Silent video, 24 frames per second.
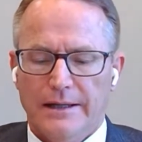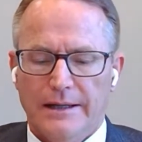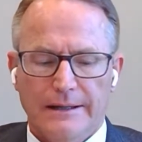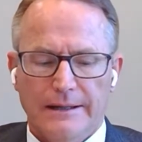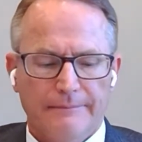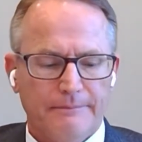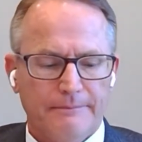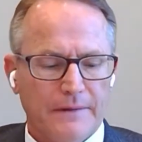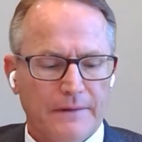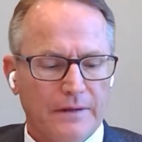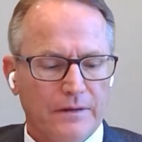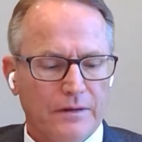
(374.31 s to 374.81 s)

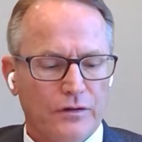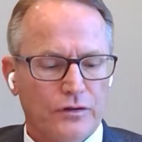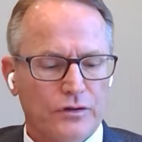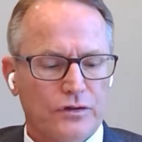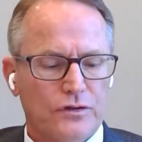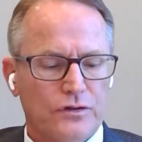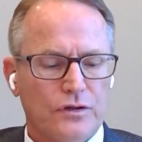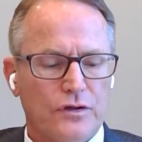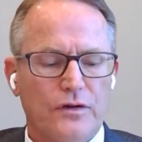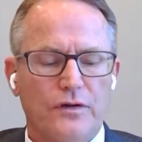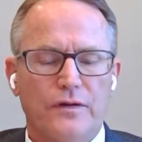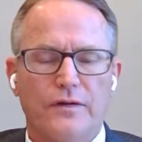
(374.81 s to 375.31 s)
Some
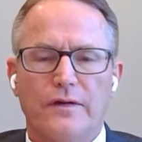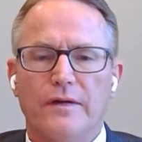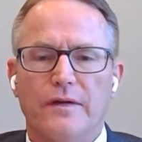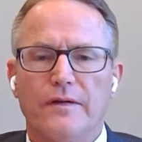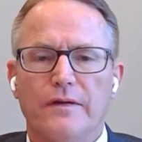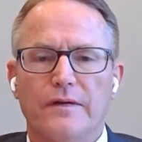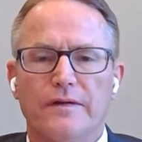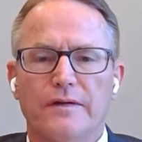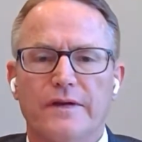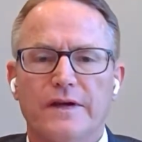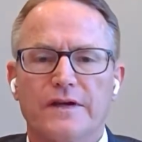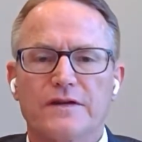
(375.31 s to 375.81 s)

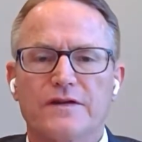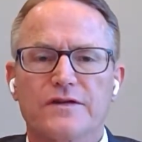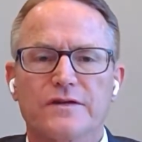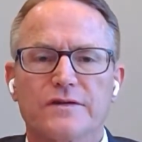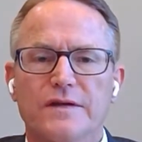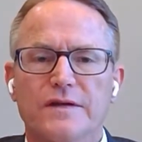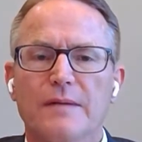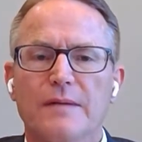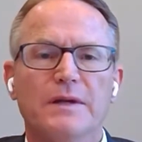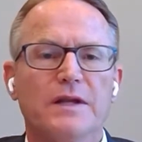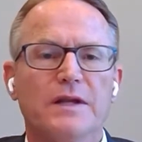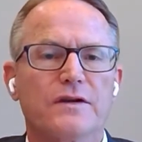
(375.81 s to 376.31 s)

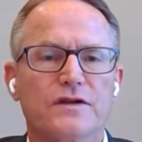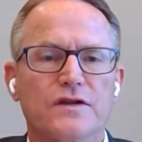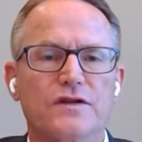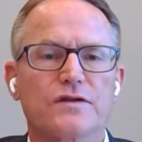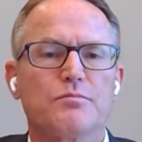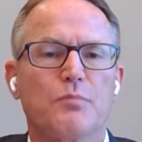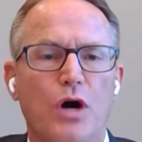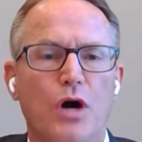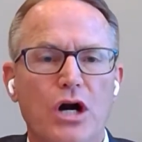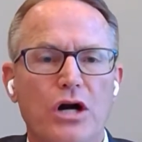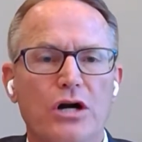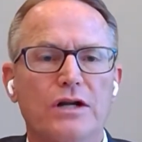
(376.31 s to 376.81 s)
of
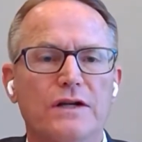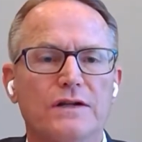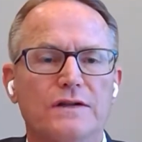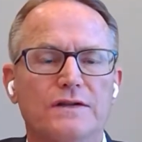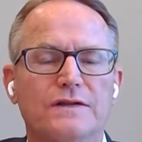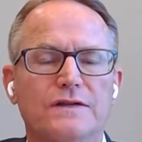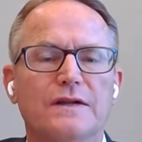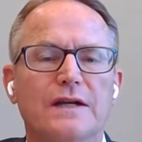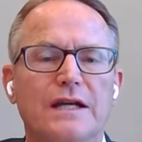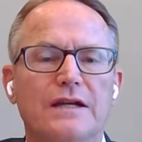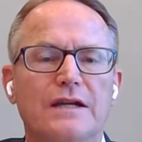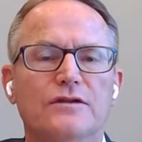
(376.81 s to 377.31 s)
the
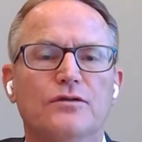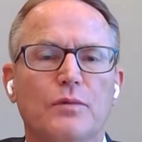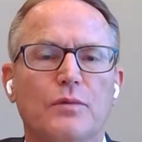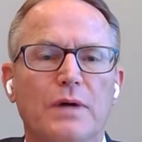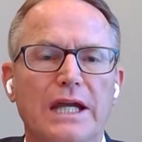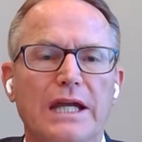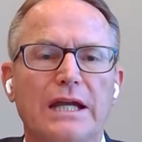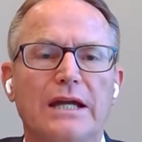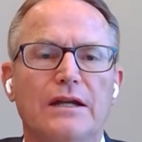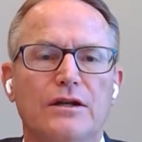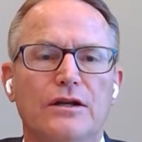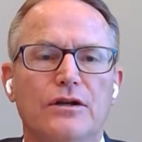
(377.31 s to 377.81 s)
smartest
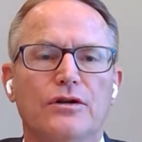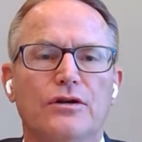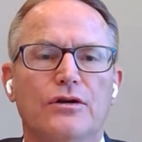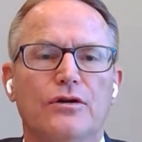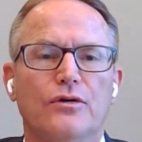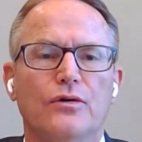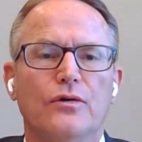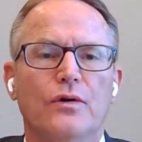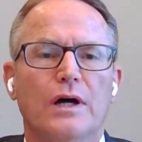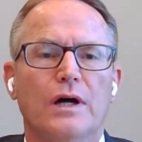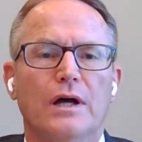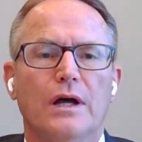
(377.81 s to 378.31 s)
things we can
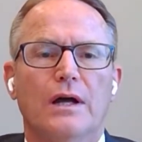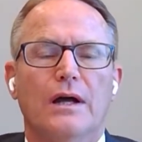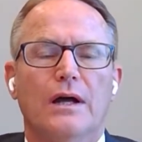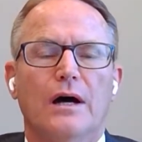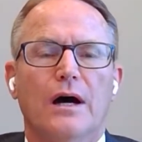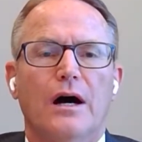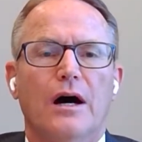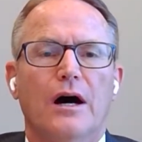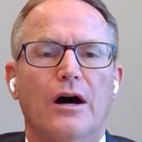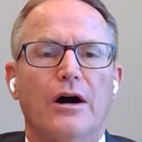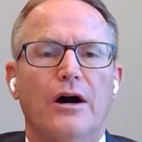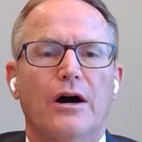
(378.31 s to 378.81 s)
do
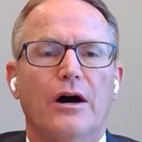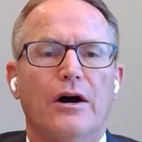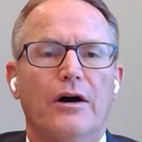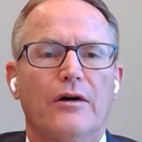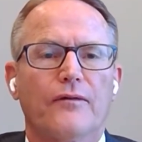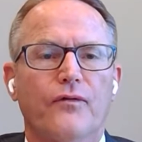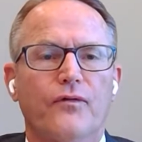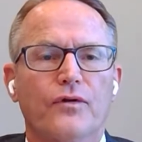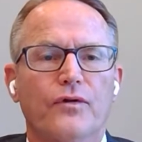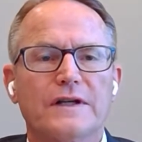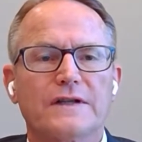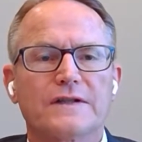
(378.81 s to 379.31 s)

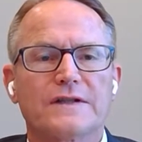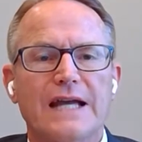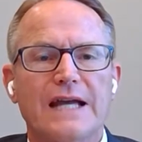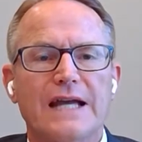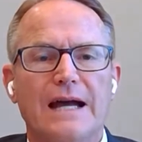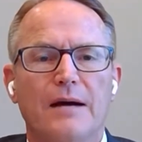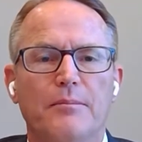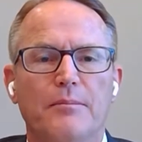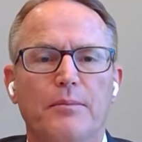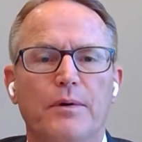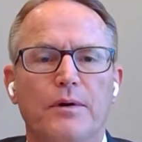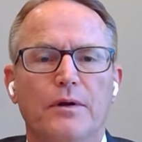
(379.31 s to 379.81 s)
are, for
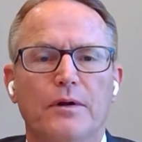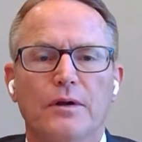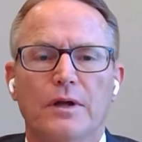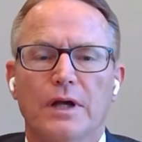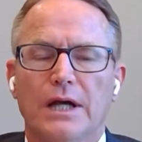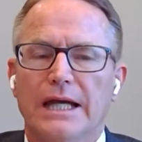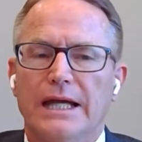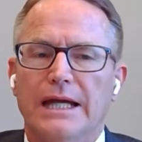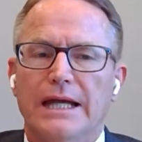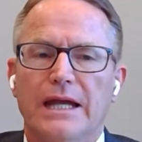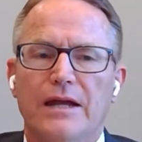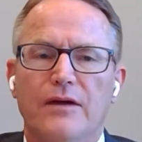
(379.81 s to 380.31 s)

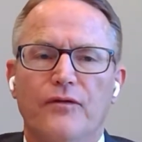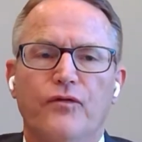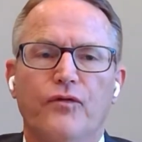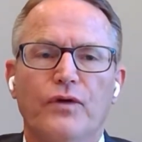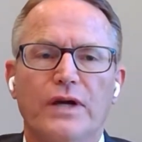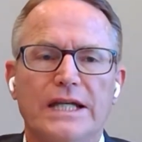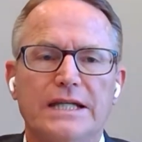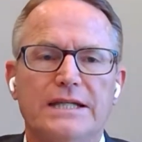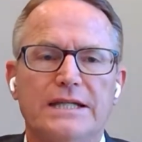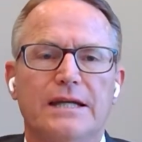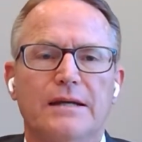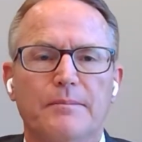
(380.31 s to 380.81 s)
example,
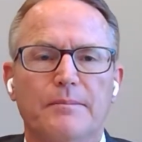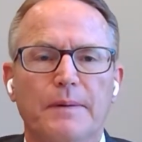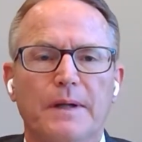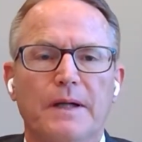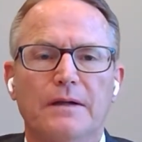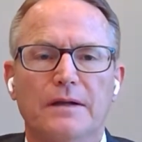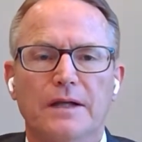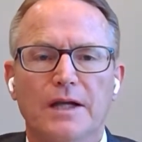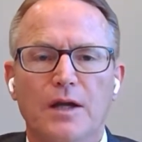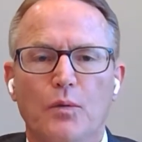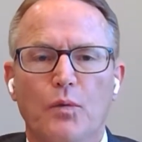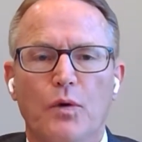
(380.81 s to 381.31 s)
if we
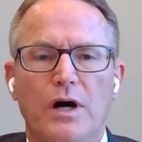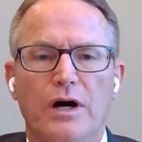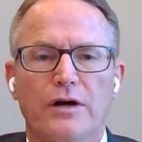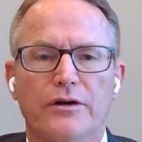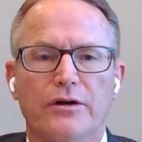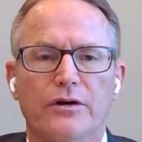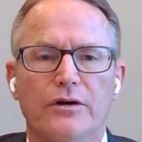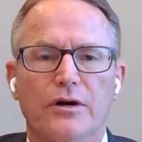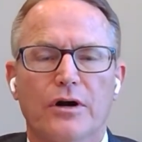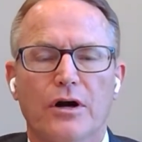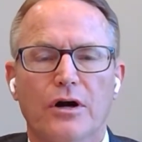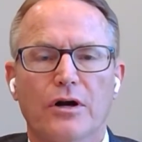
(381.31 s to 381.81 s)
typically
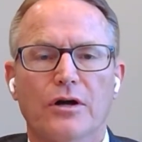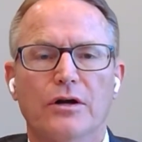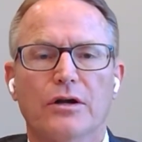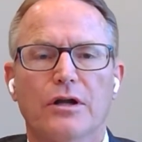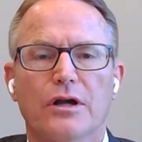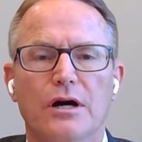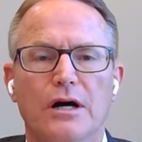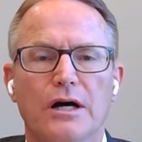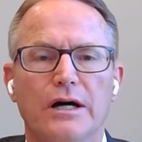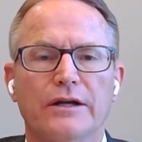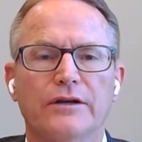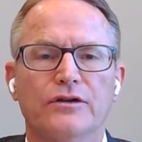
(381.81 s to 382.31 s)
water our
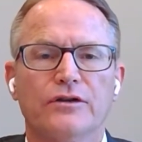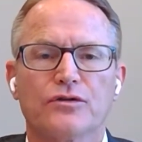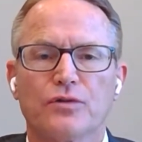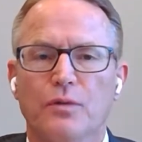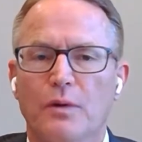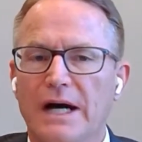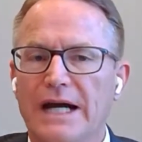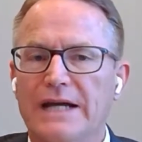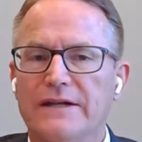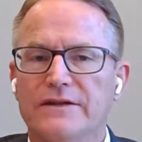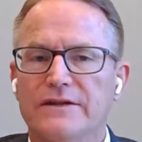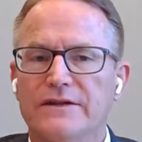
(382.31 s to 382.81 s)
lawn
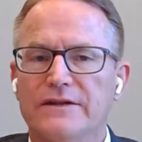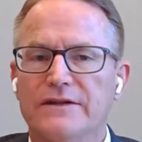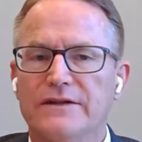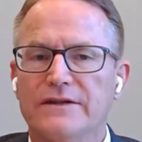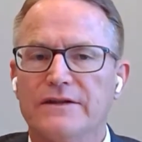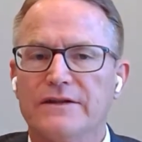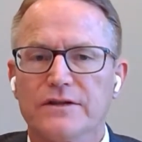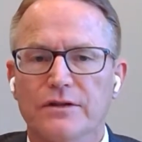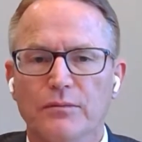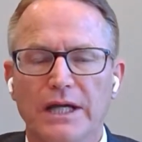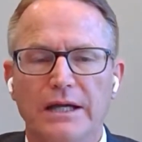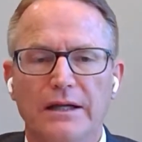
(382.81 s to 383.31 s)
twice a
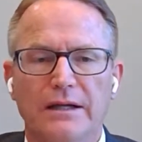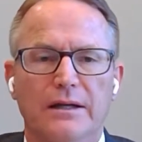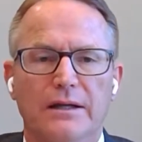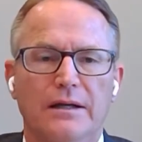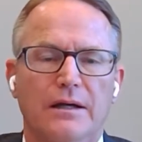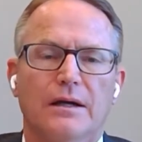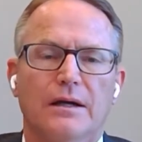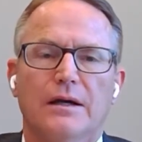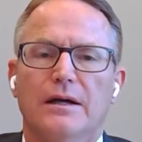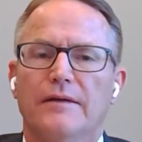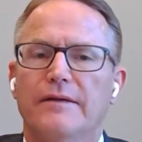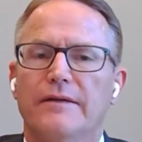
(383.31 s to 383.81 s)
week,
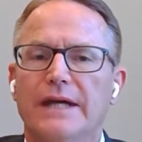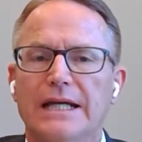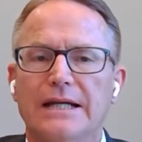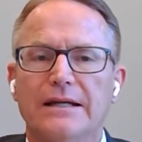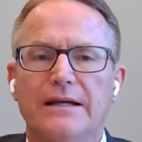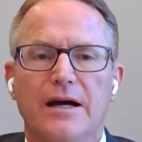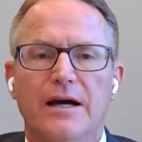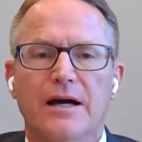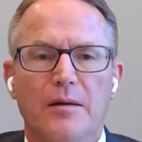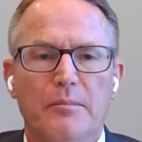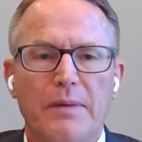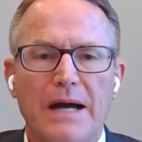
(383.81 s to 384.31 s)

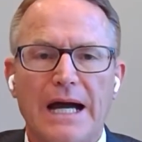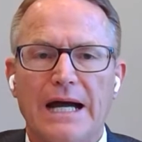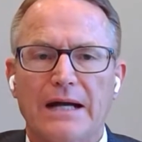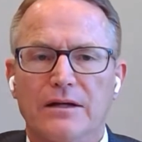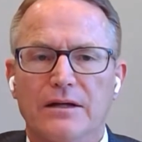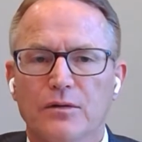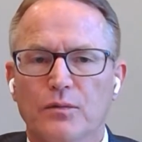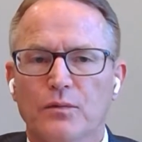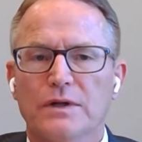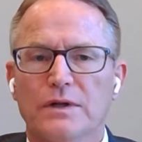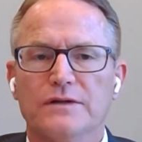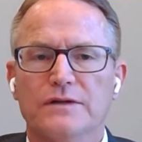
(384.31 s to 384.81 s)
then cut
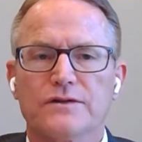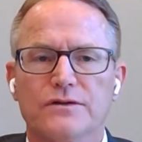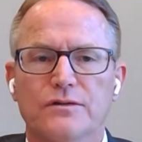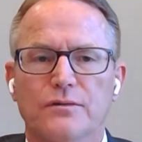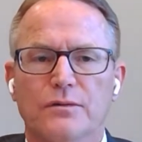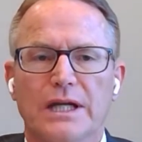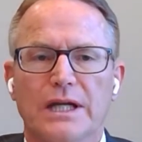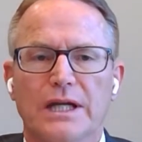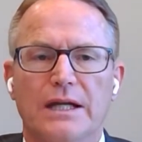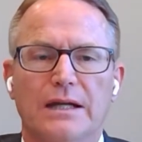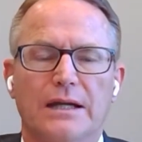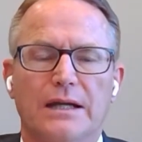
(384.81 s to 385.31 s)
back to once
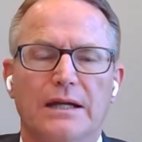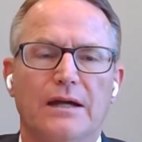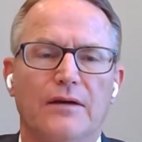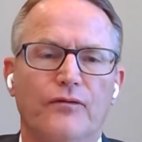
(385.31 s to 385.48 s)
a week.